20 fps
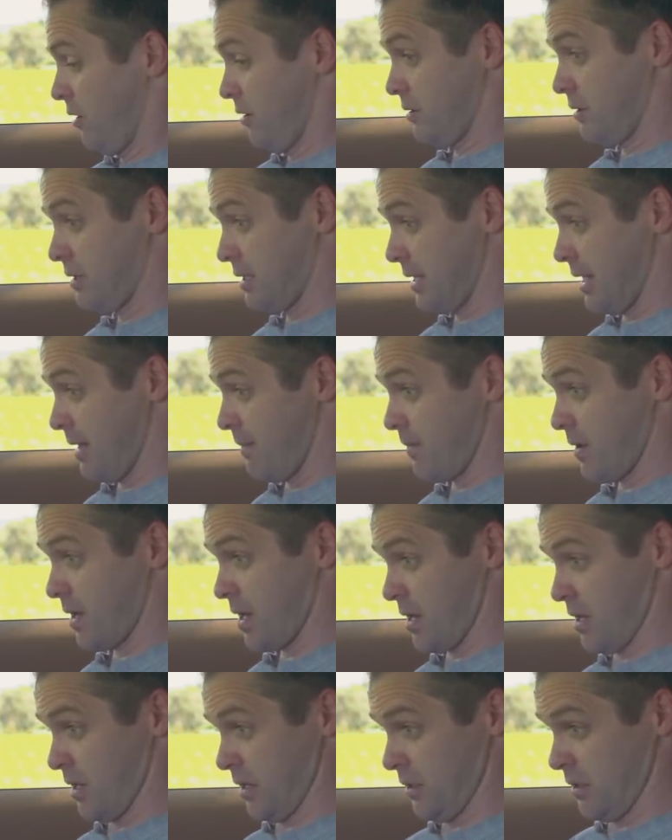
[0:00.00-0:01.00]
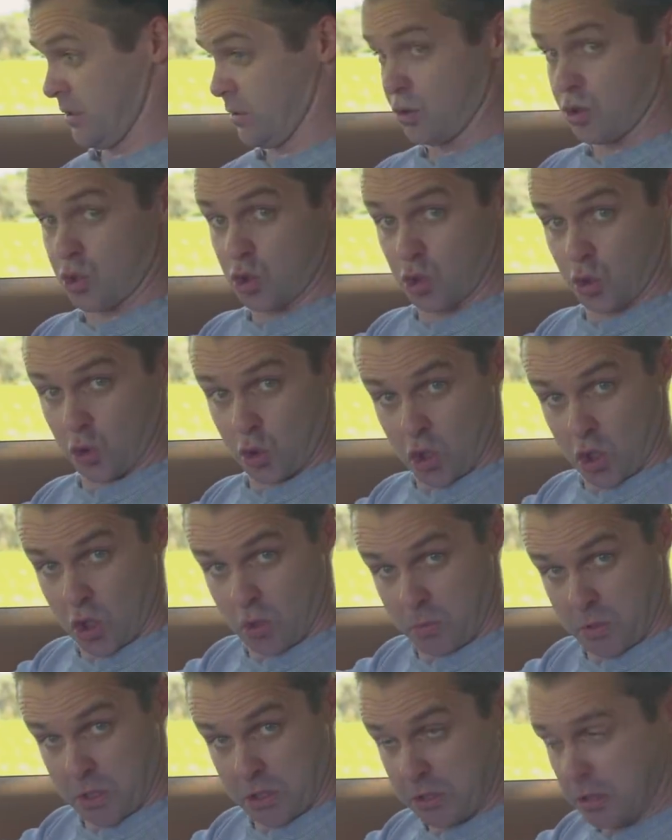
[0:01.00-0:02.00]
on some cars that should
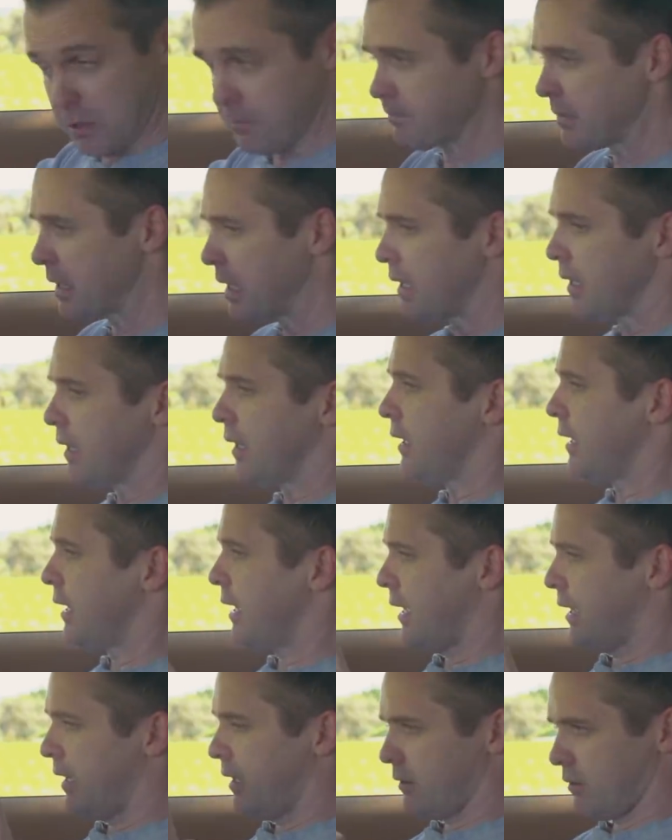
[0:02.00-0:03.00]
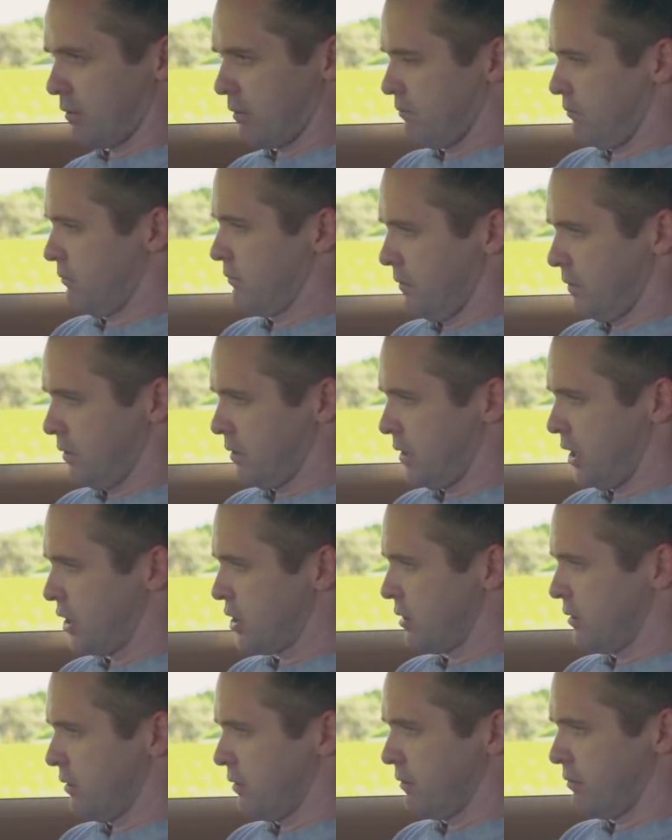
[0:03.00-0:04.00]
know better.
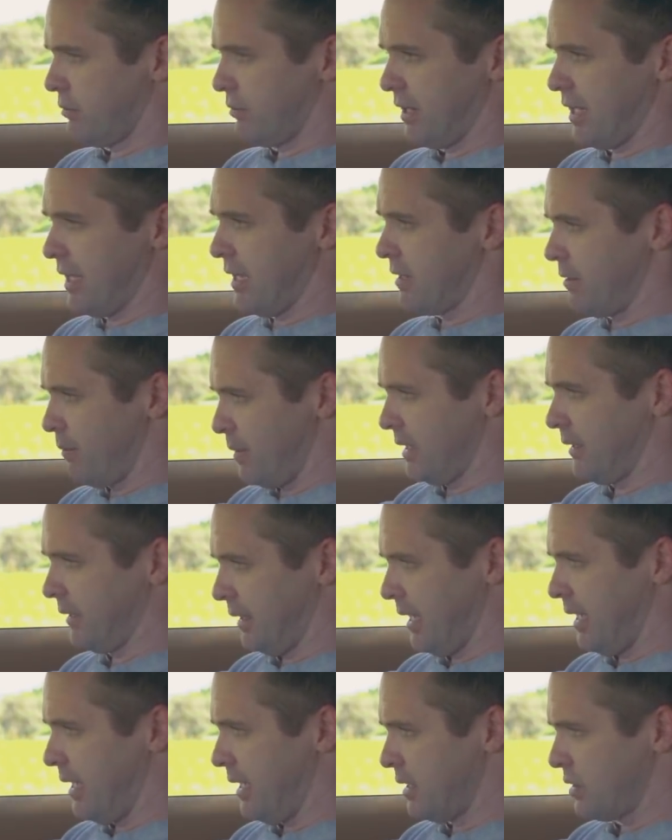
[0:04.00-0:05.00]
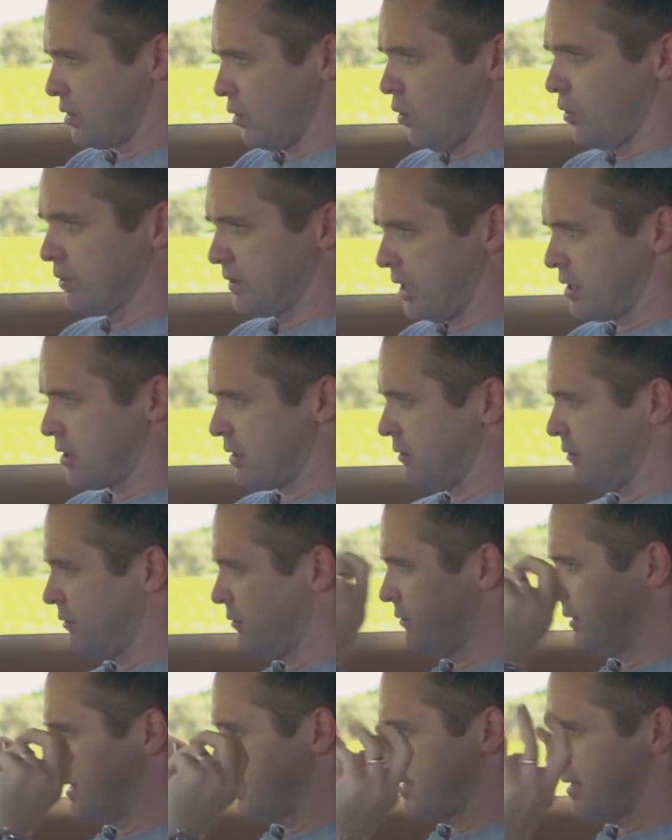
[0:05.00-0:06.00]
Digital thing in the middle here, it's all
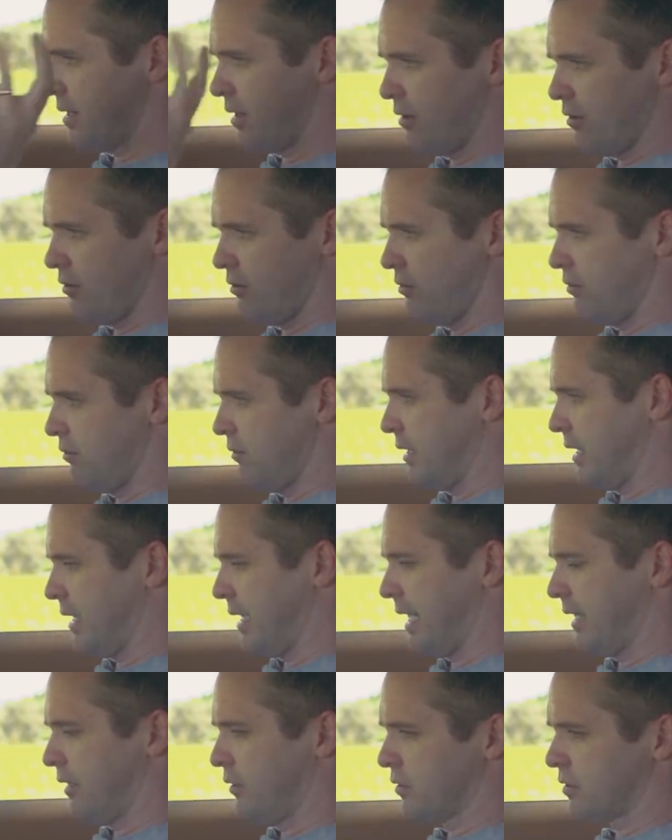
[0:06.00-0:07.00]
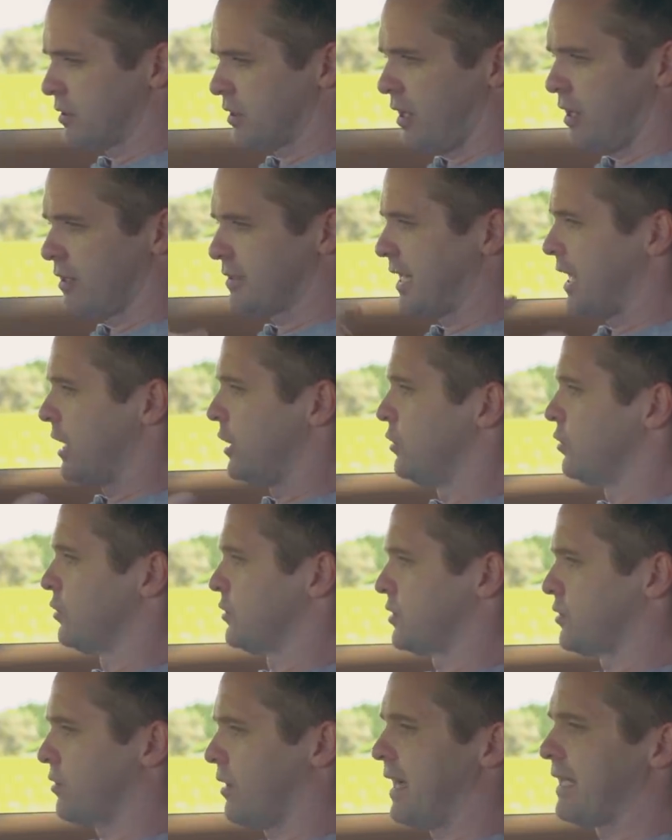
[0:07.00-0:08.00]
digital, there's no analog dials, and it
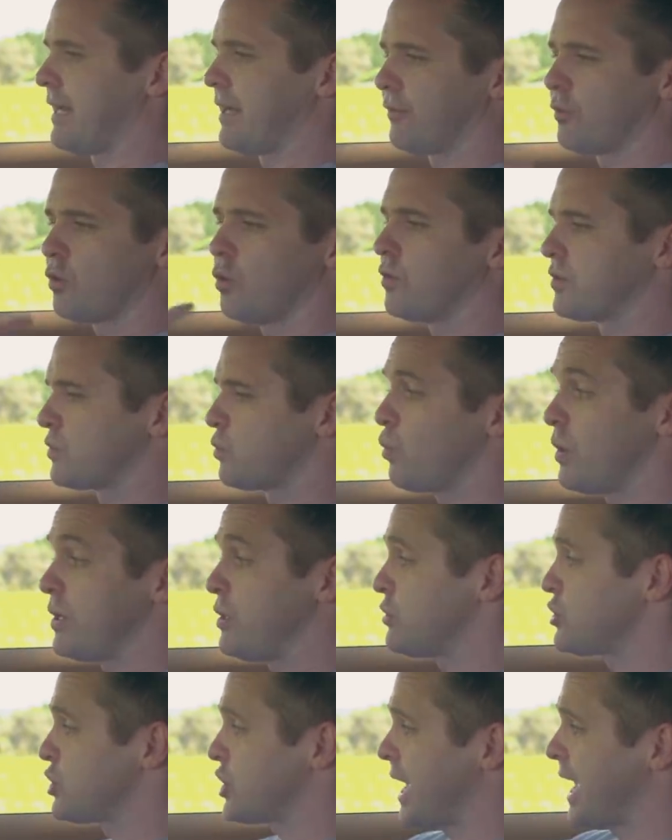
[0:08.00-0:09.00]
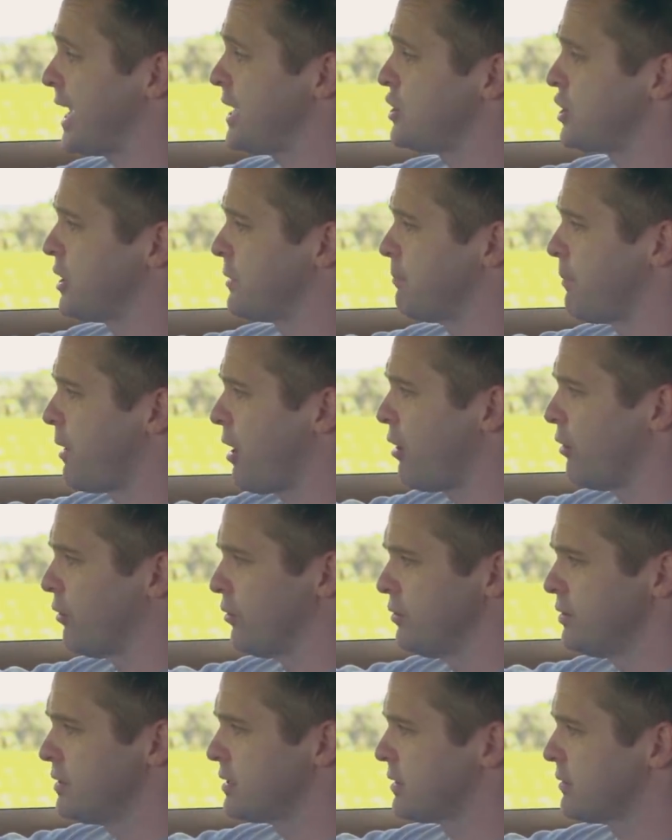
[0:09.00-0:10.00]
looks great. And of course, when you're changing
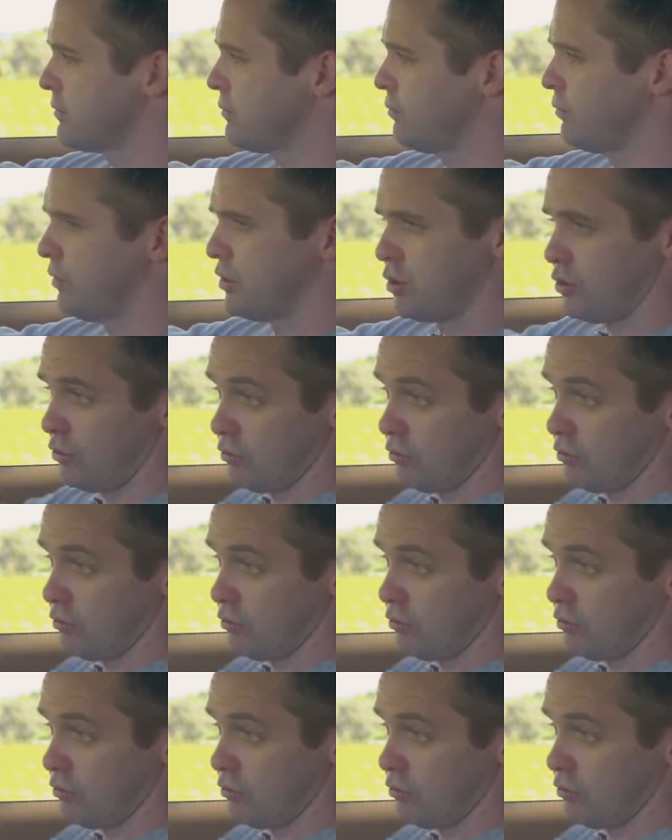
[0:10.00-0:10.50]
modes, which